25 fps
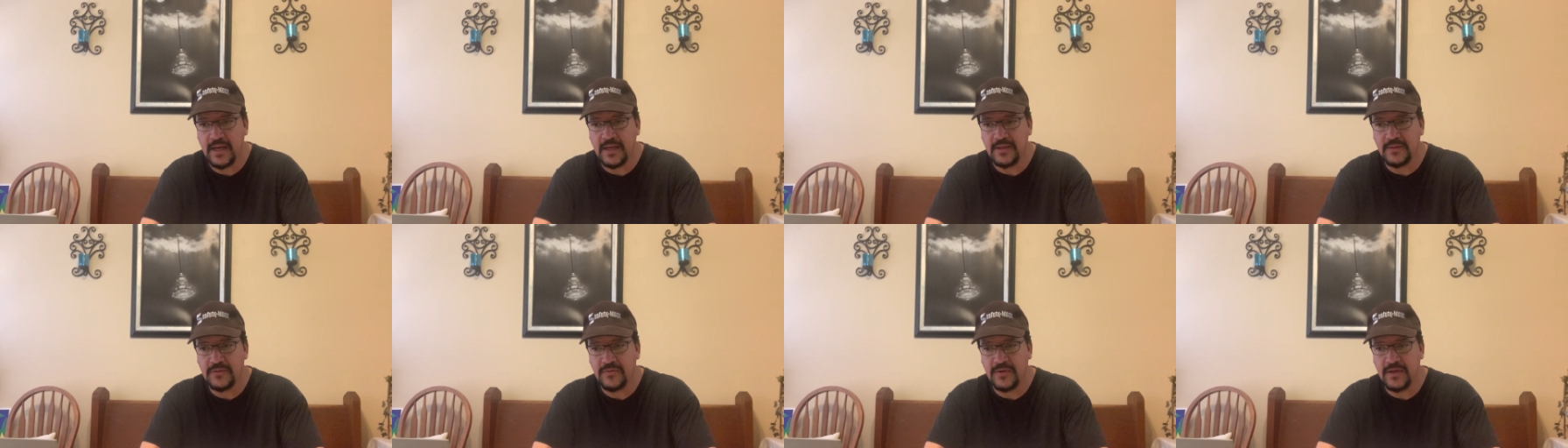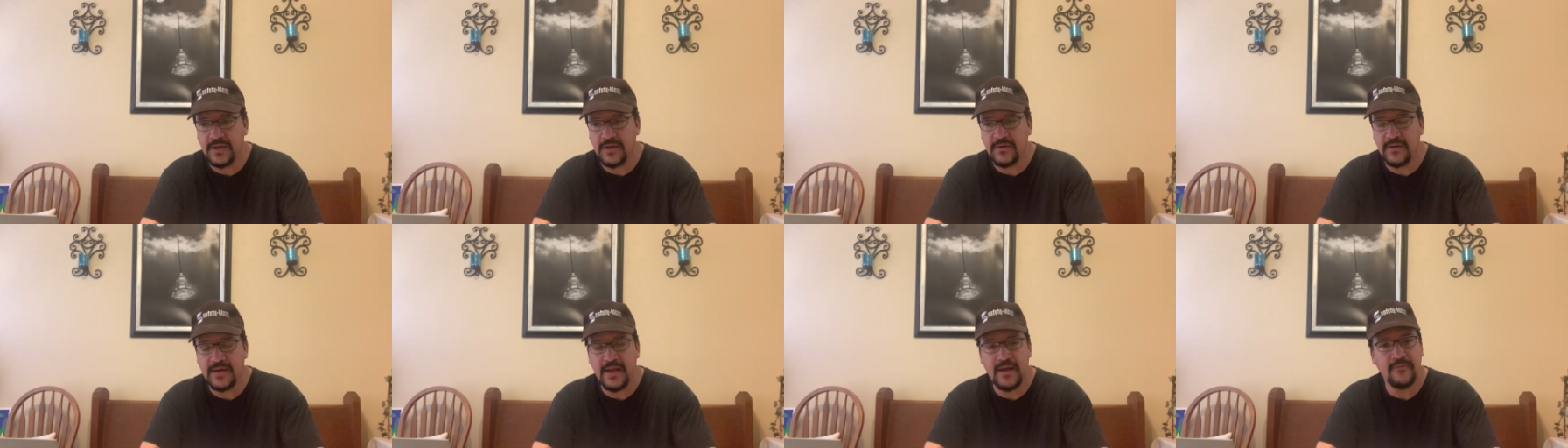a
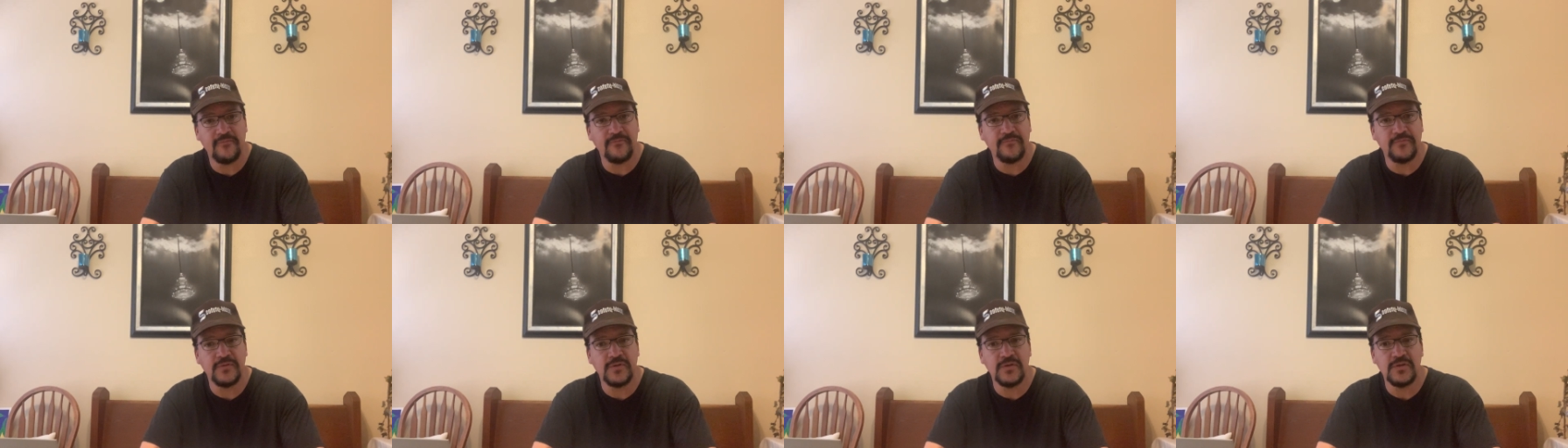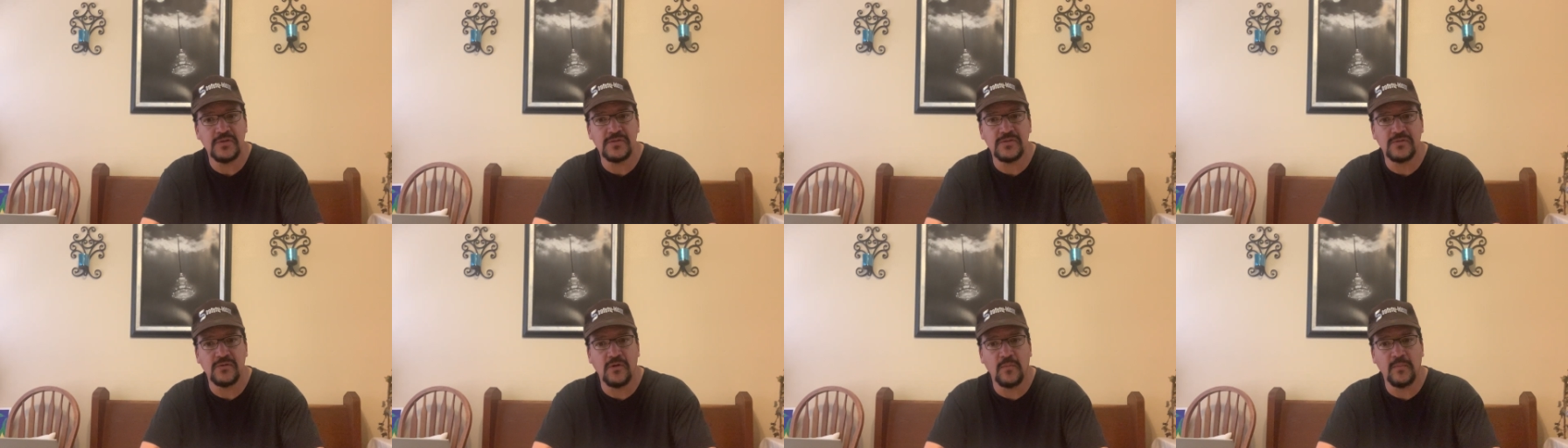300 amp
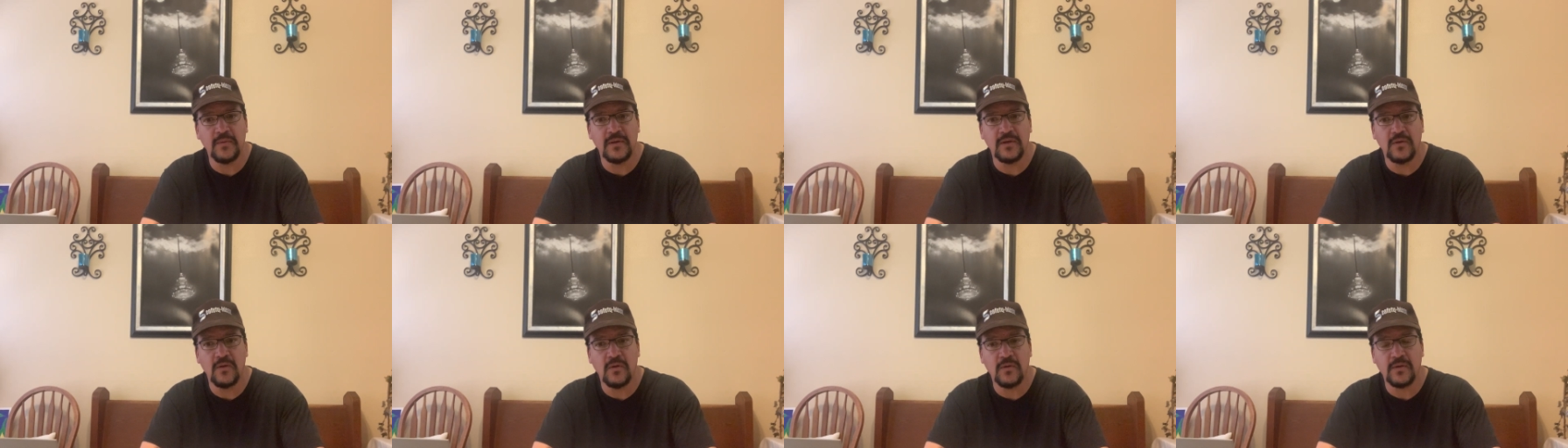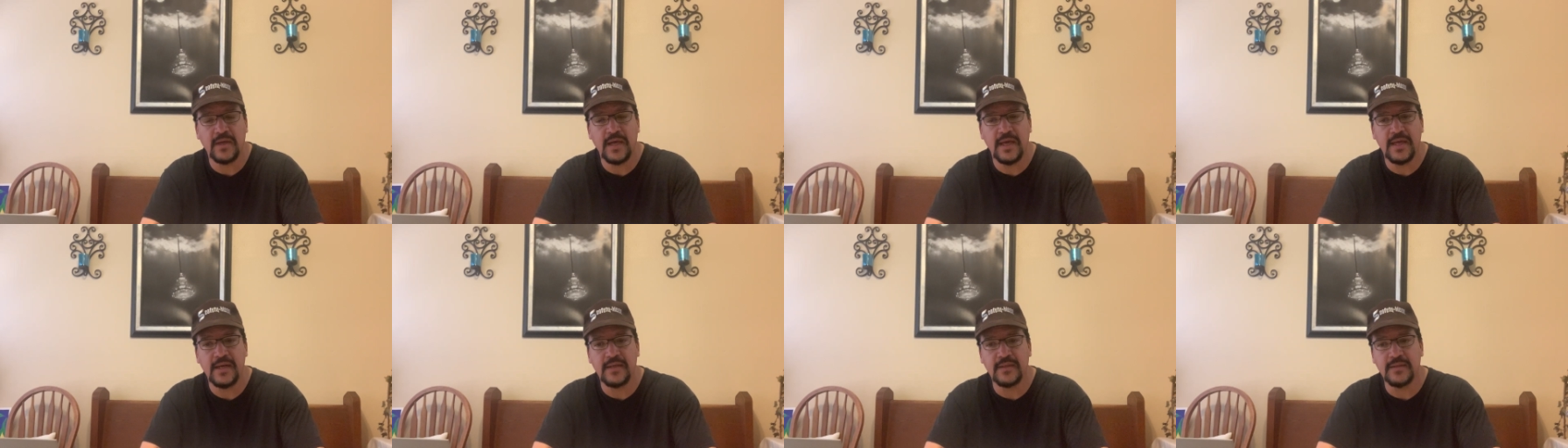fuse, normally
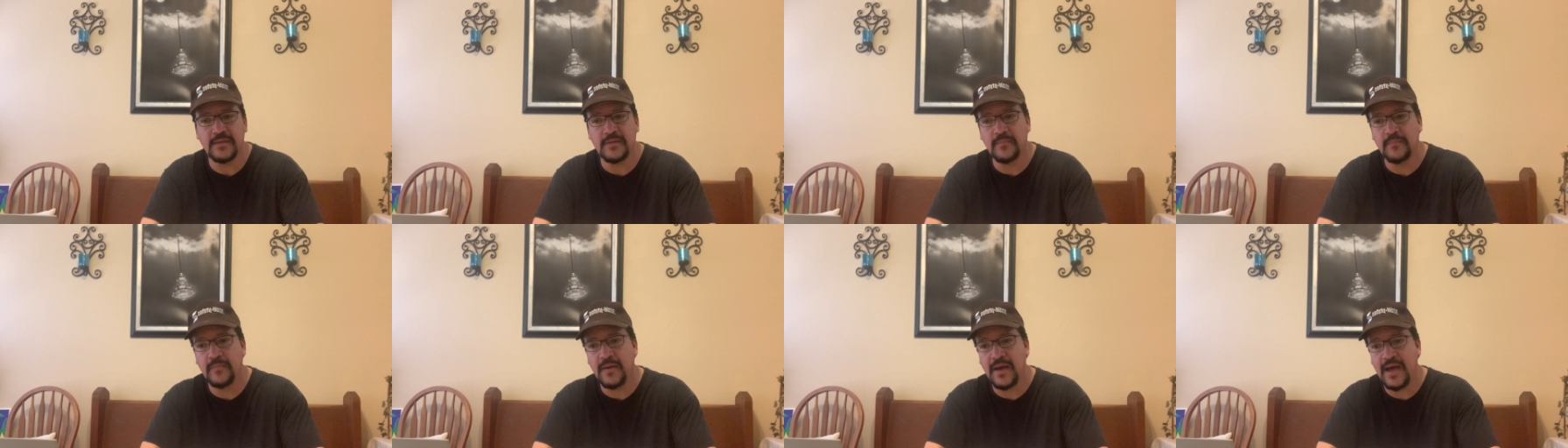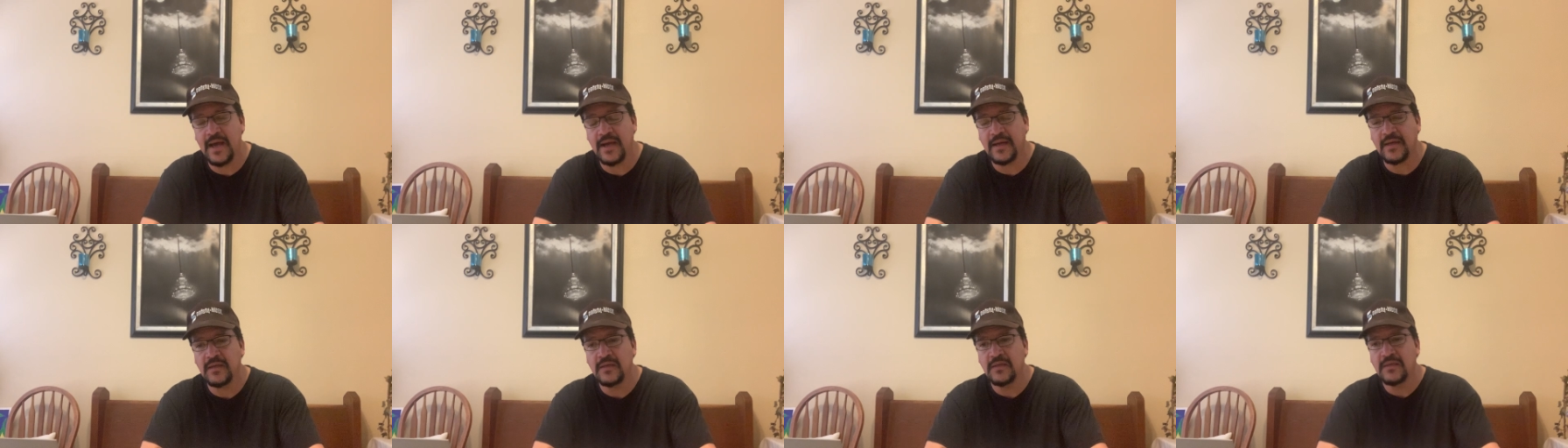located in the
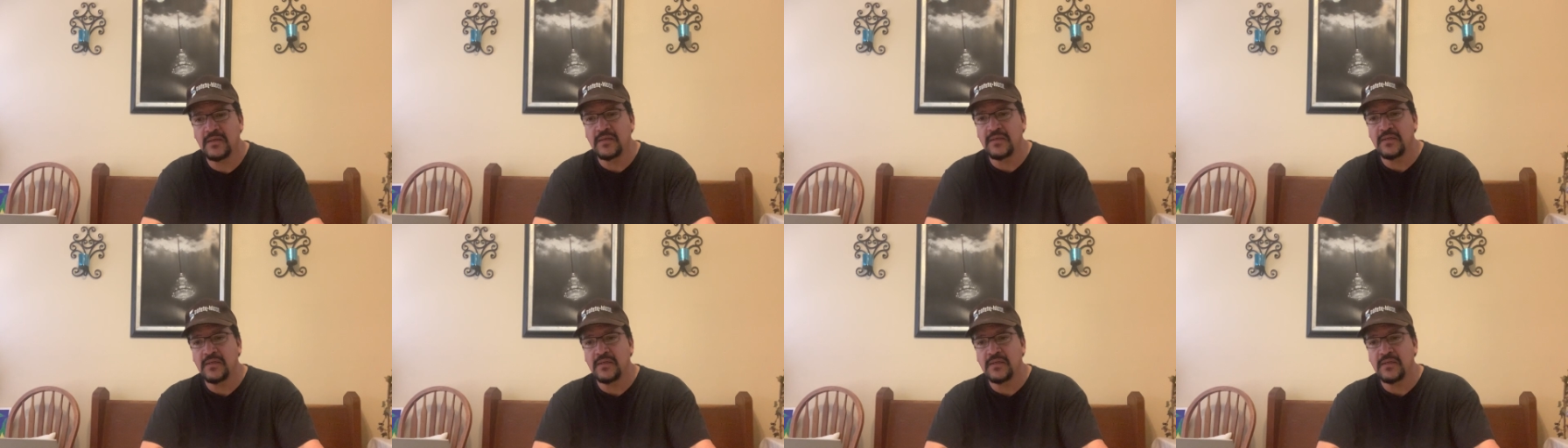back